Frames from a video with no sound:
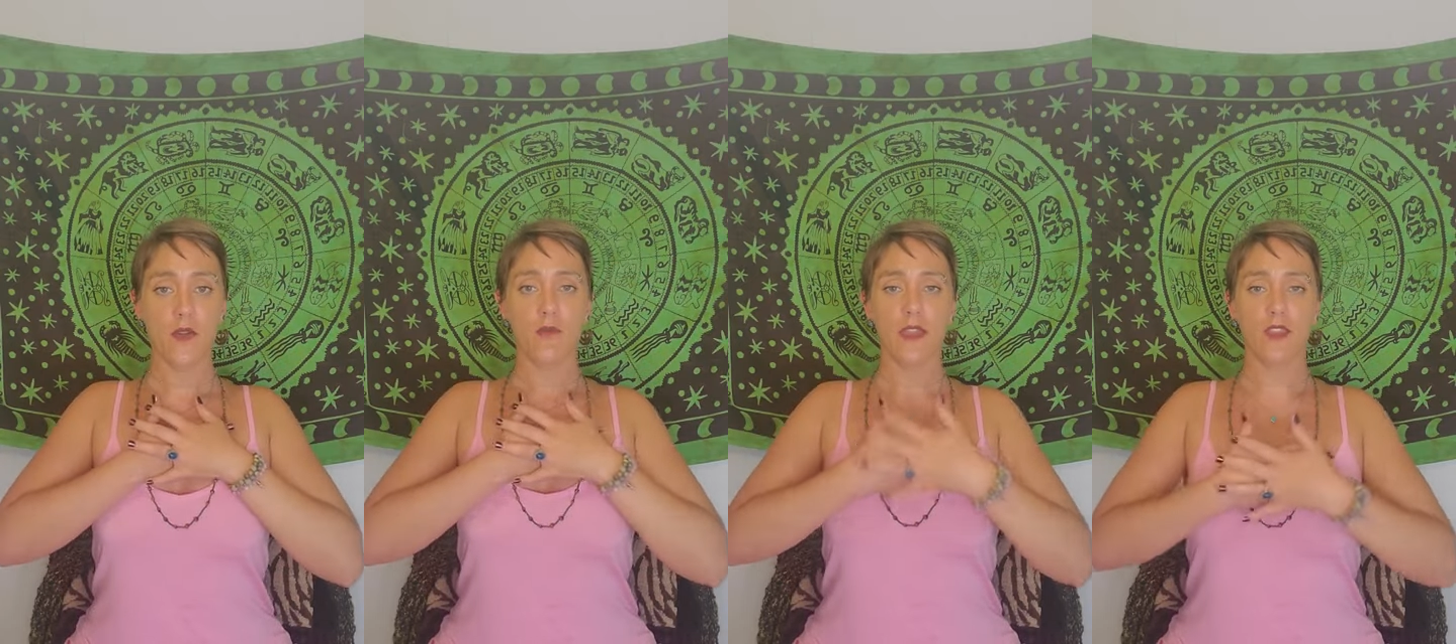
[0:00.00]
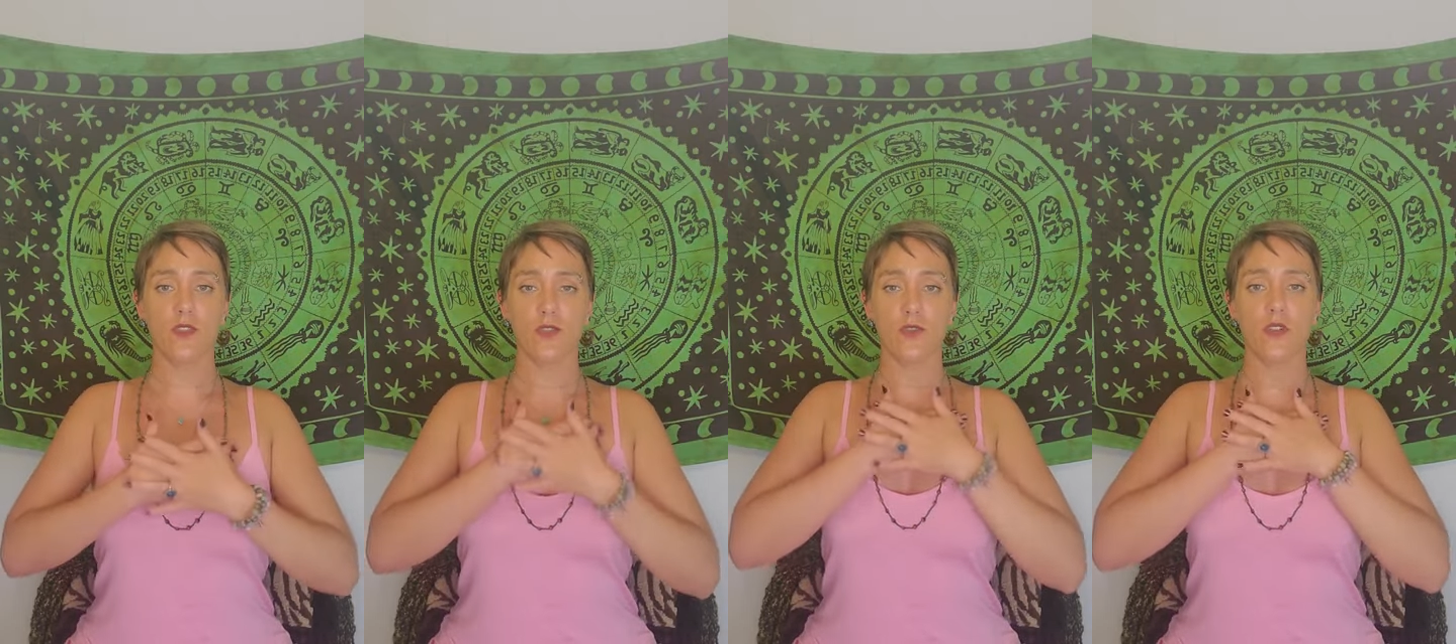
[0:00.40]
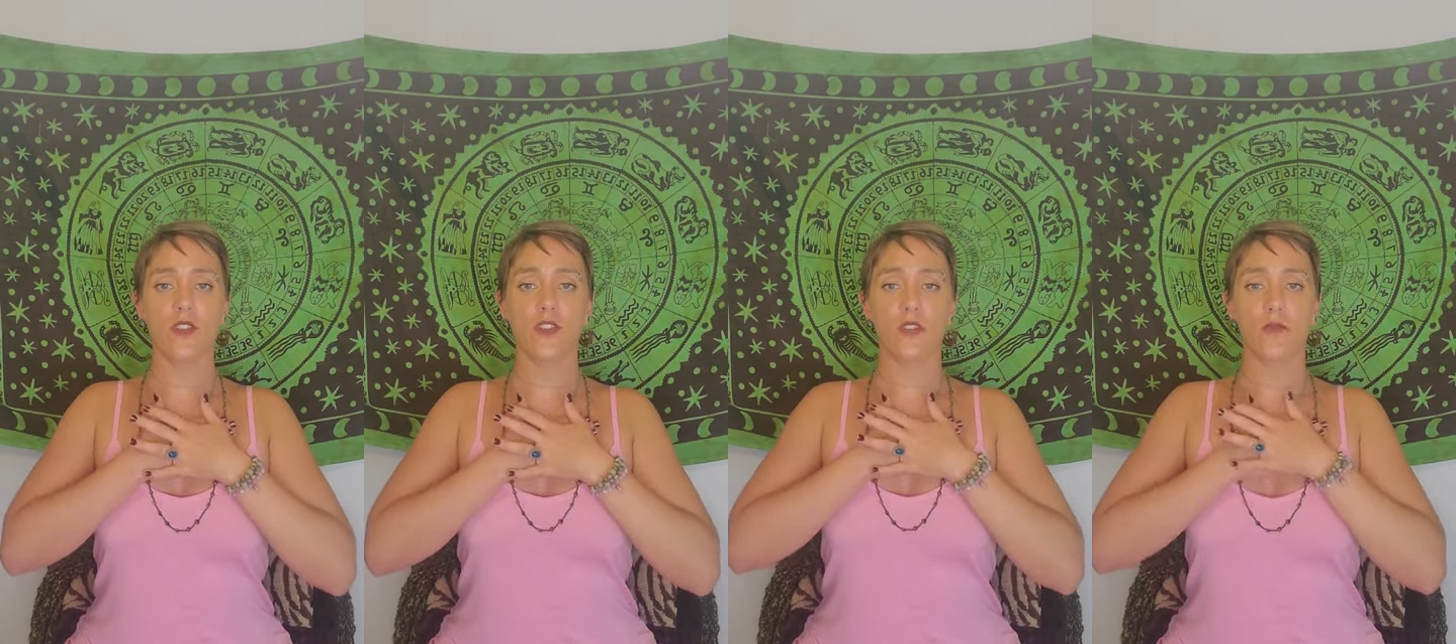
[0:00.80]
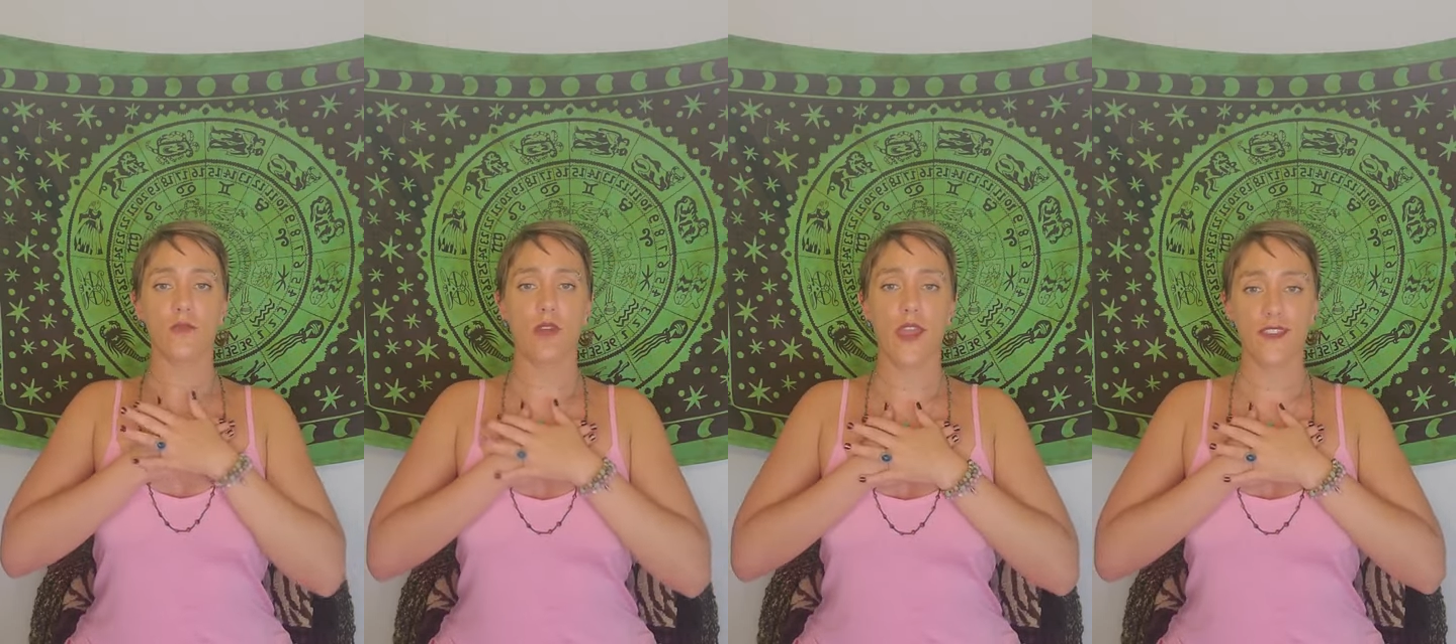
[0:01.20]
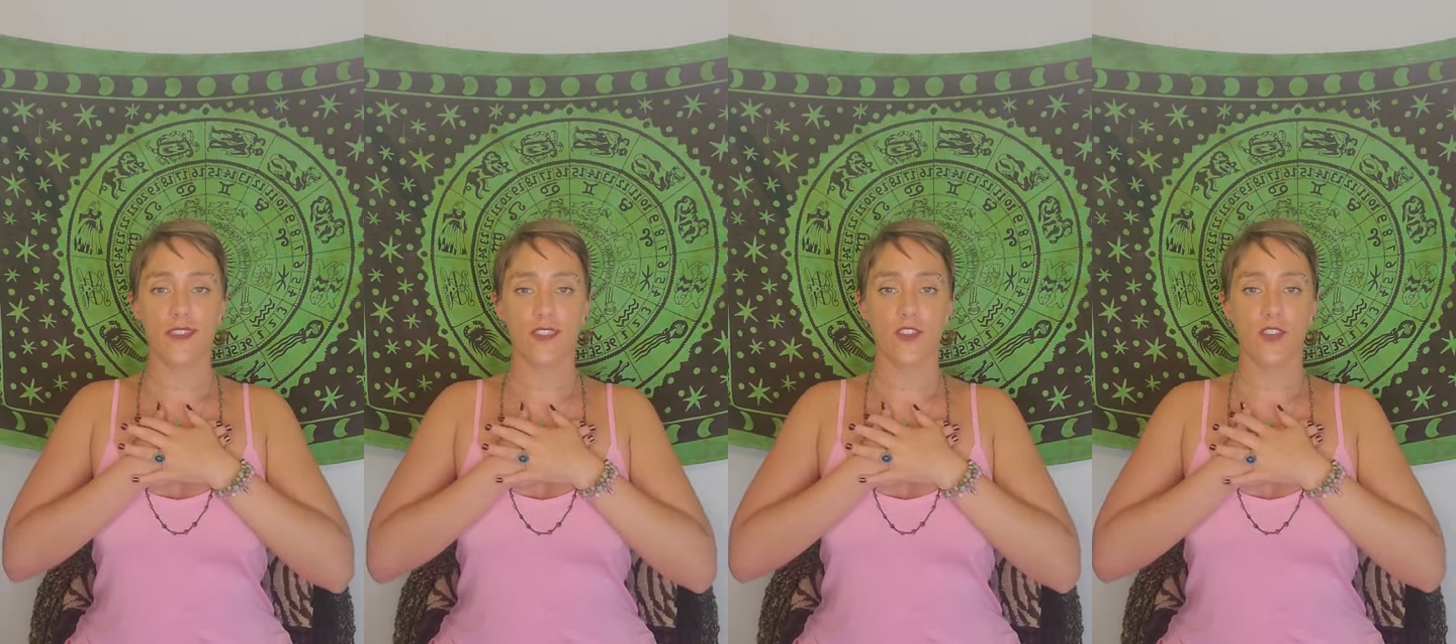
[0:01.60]
but you
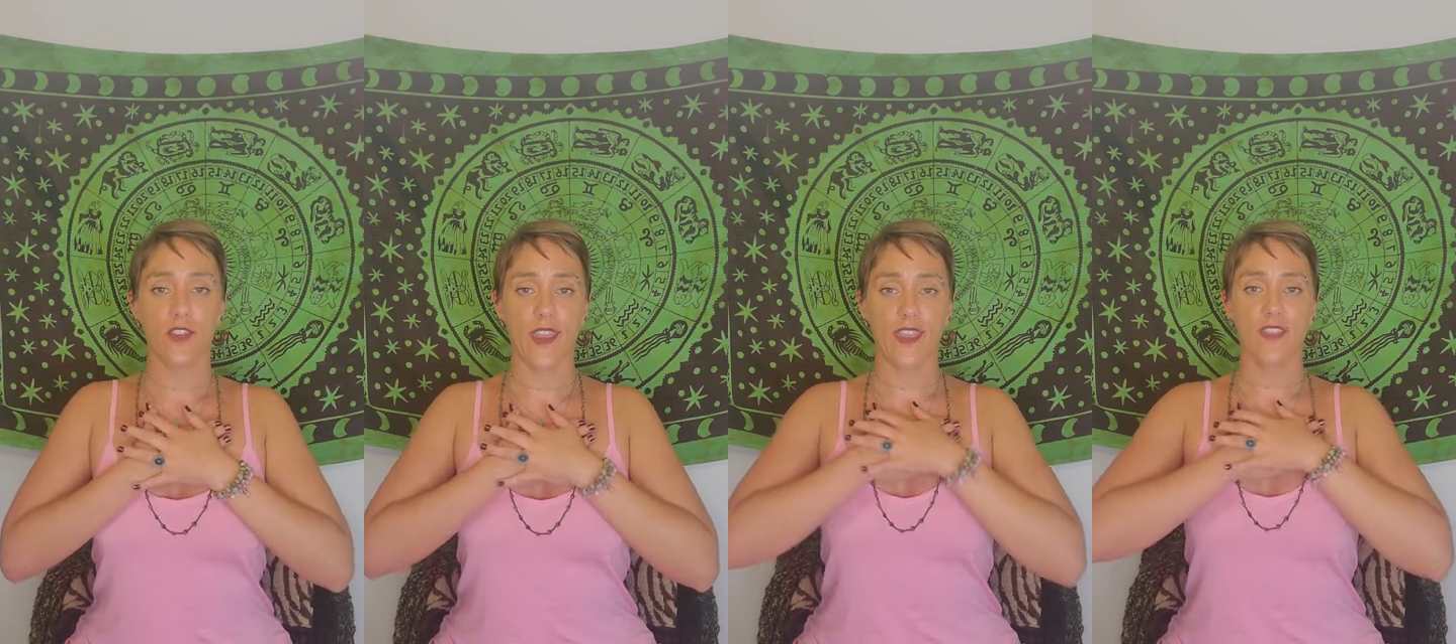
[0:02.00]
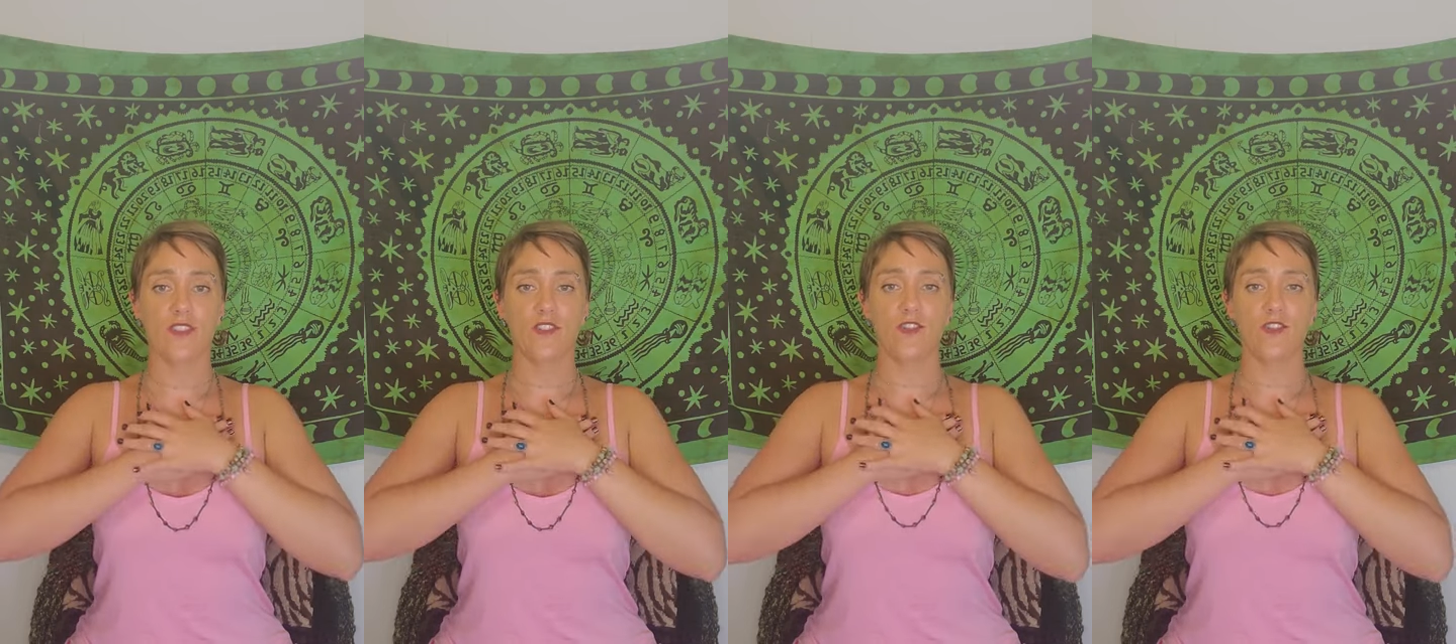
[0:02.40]
press your hands